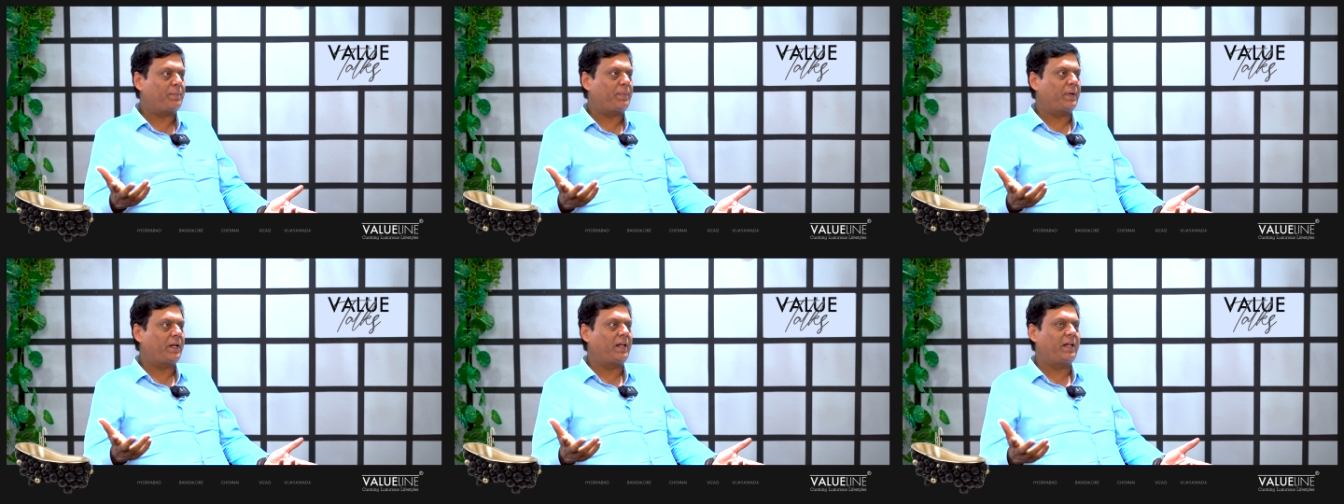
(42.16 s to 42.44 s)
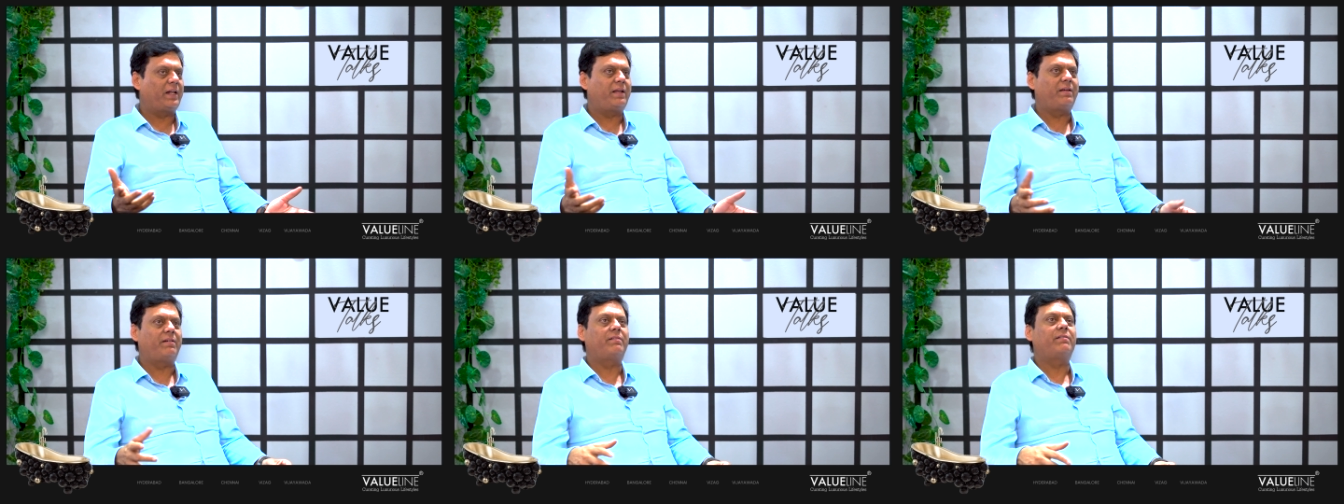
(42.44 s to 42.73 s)
people
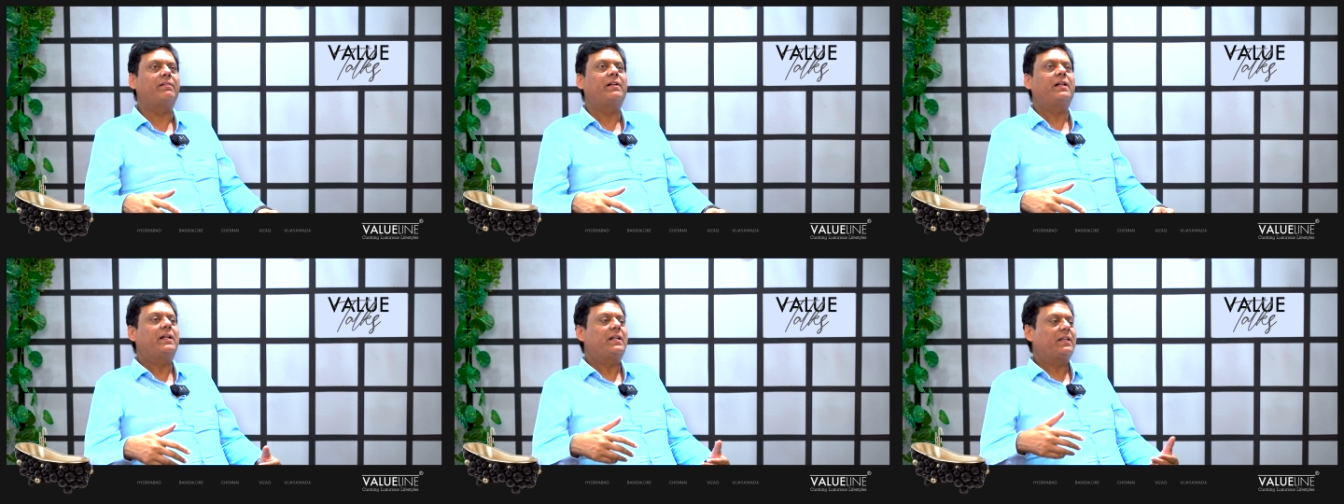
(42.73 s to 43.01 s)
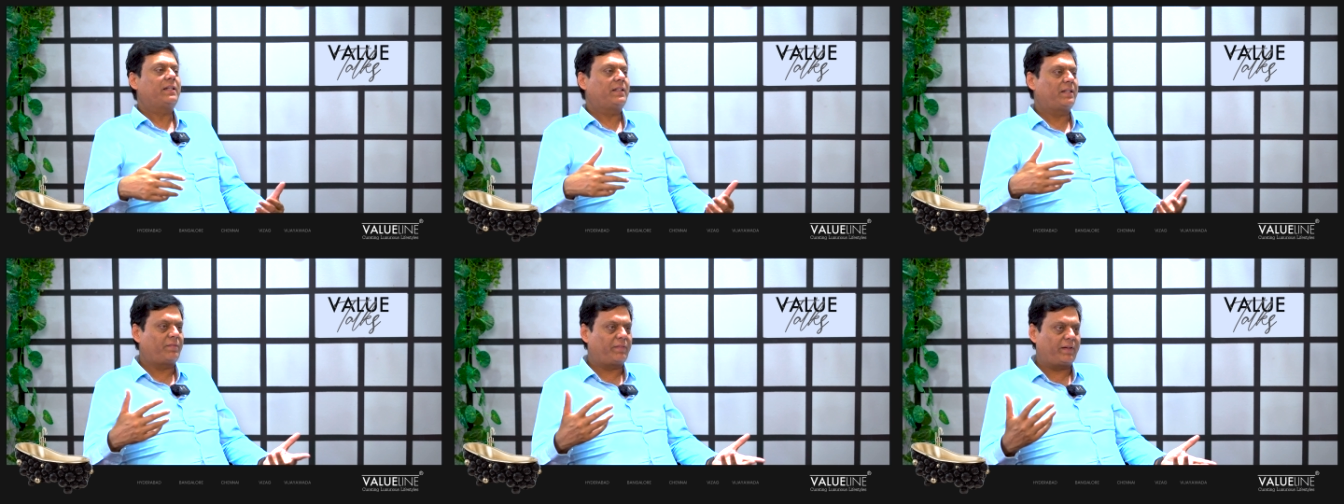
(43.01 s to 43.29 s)
live,
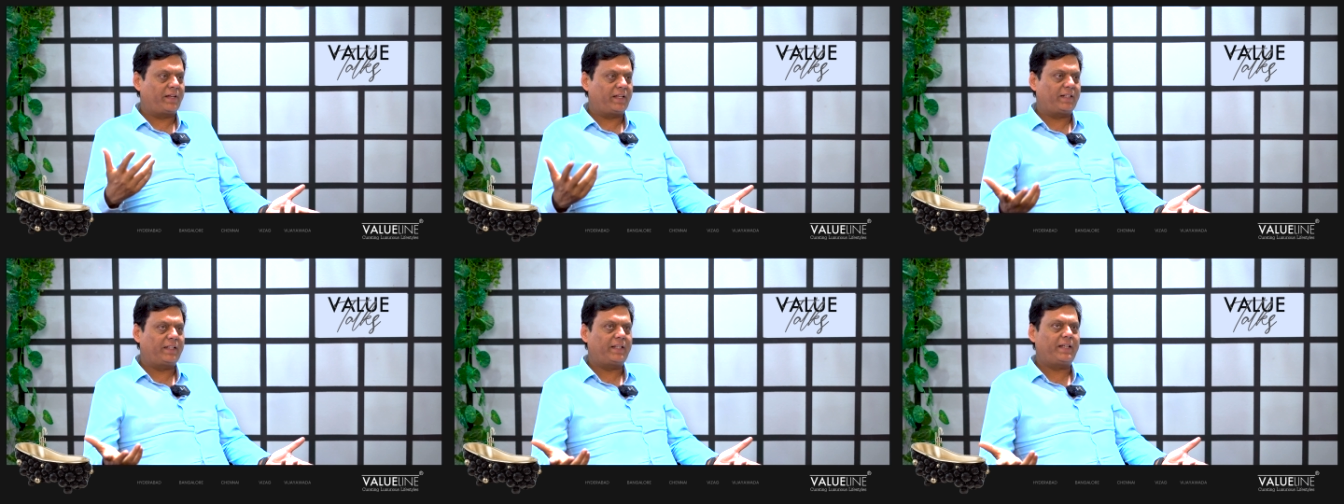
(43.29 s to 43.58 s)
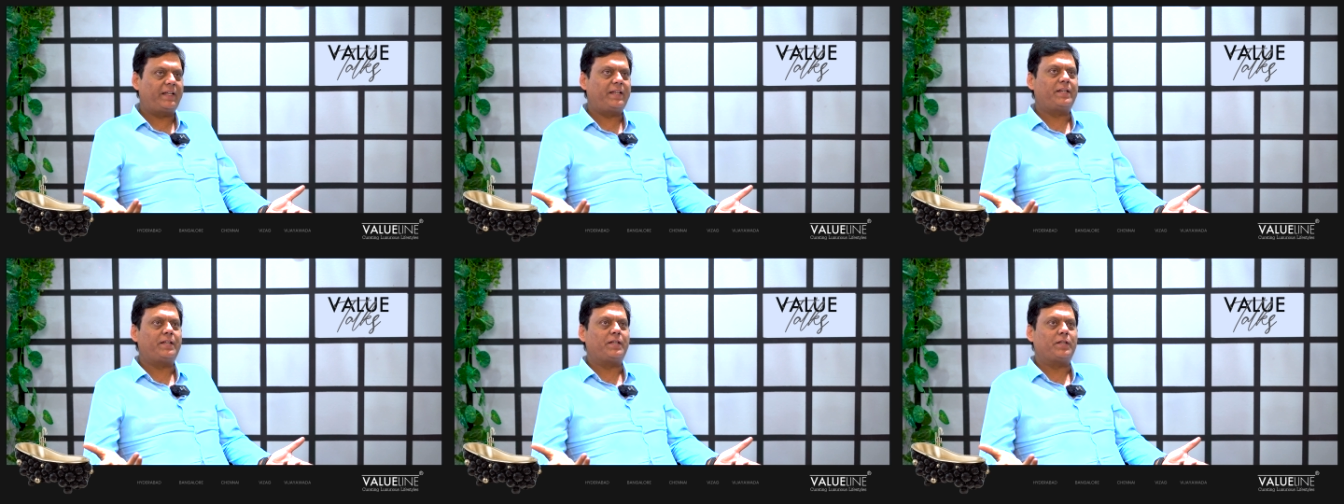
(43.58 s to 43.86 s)
the way
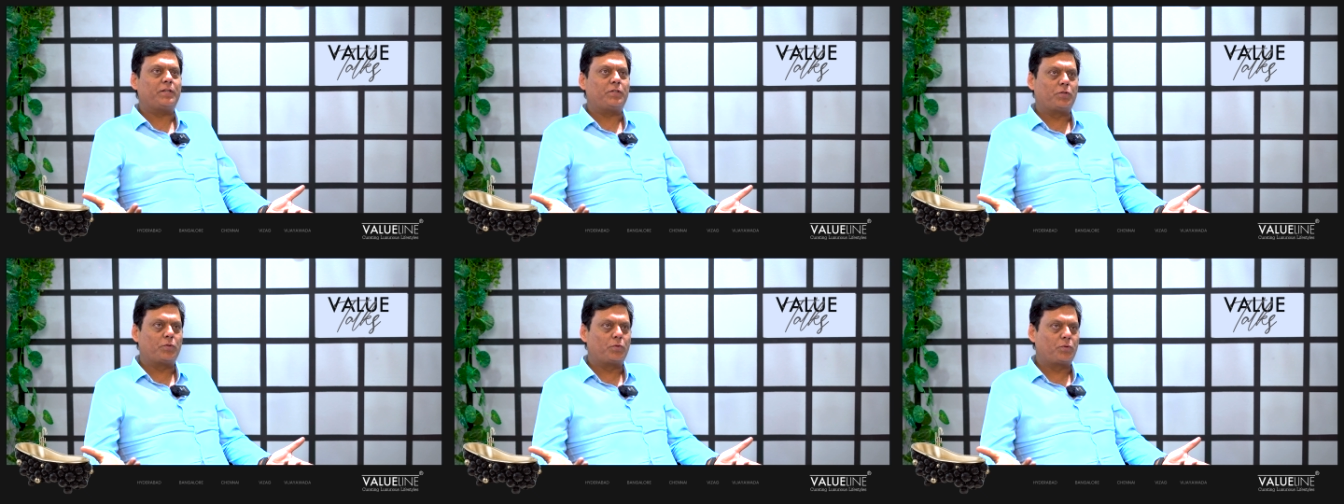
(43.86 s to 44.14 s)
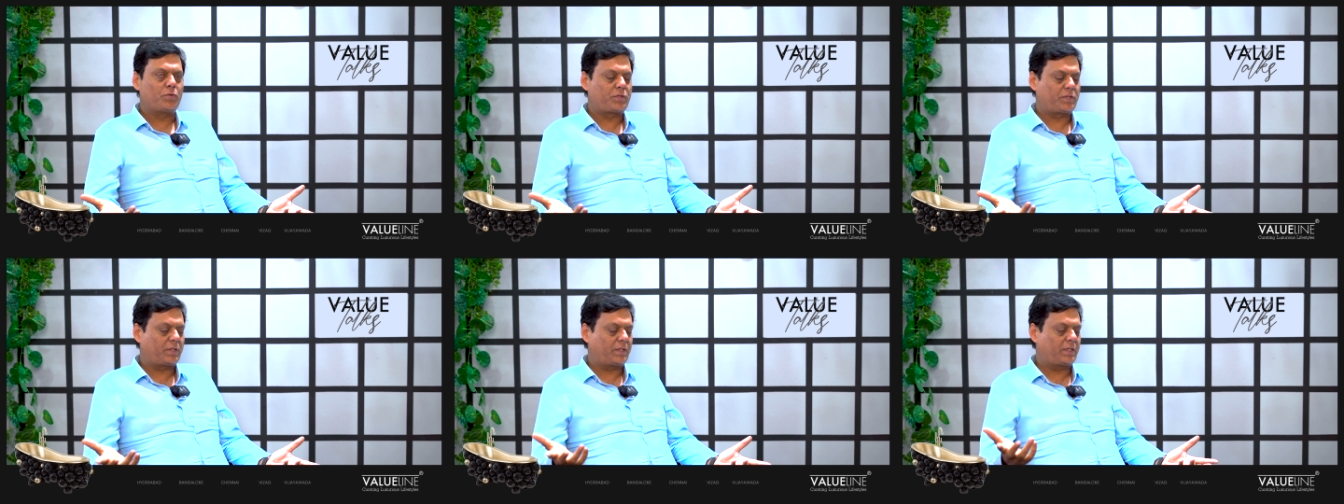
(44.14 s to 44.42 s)
they
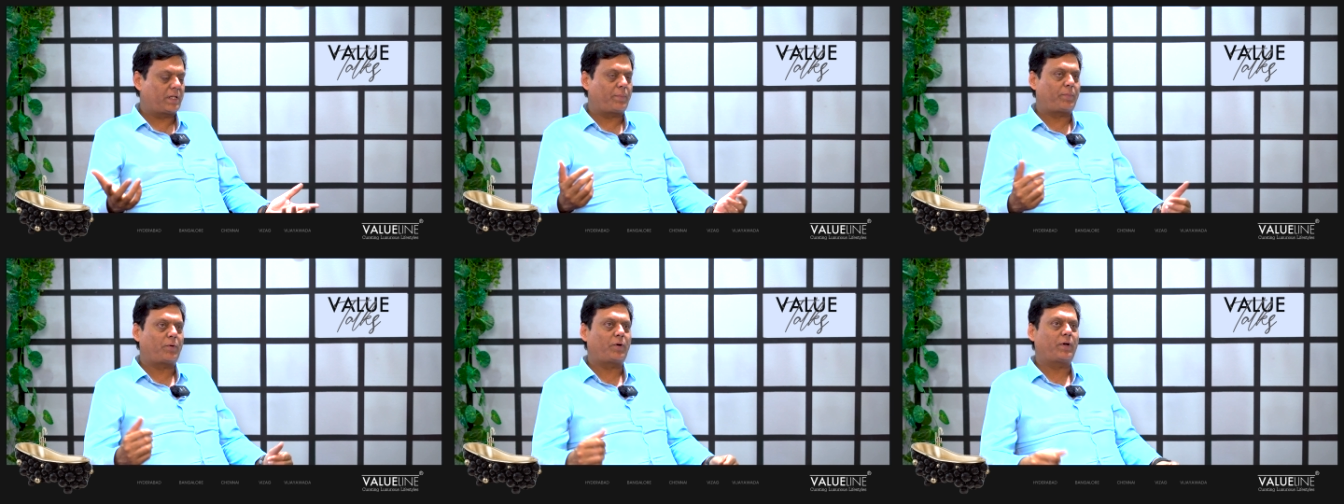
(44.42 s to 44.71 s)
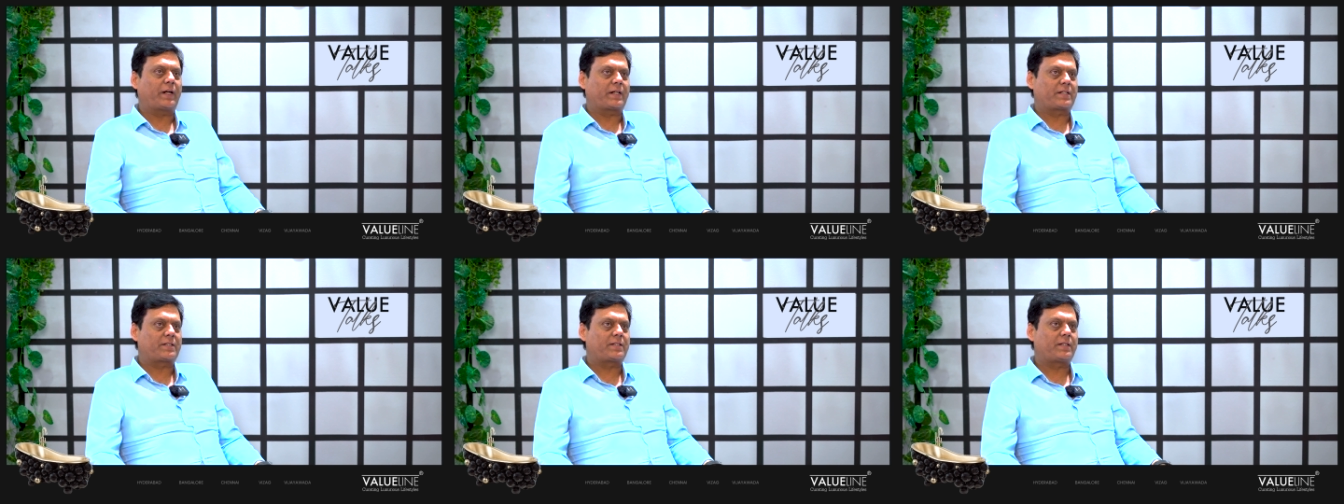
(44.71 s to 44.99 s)
use the
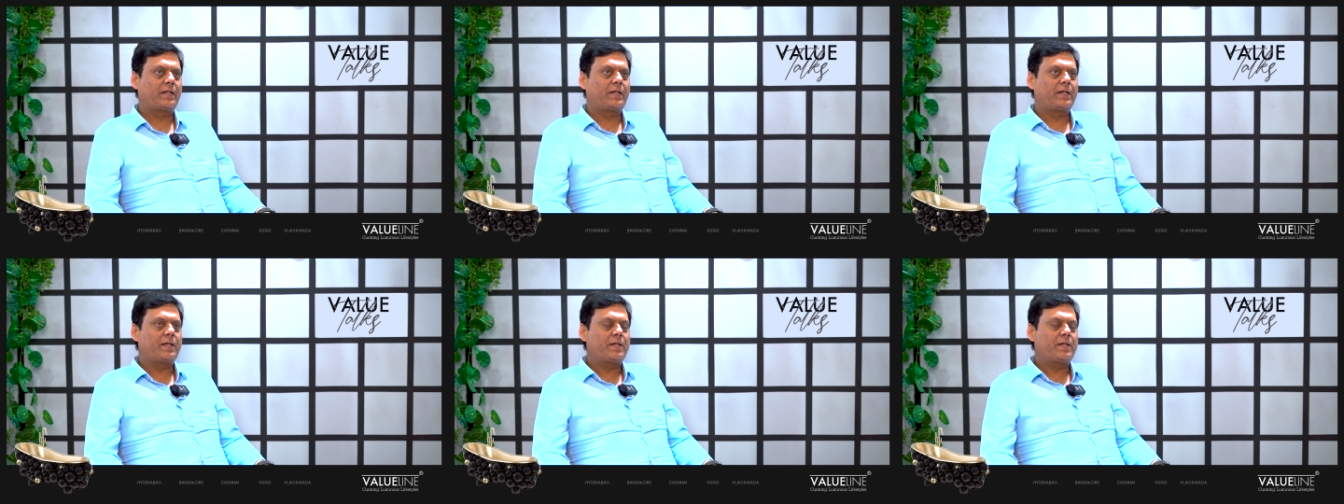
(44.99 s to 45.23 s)
products.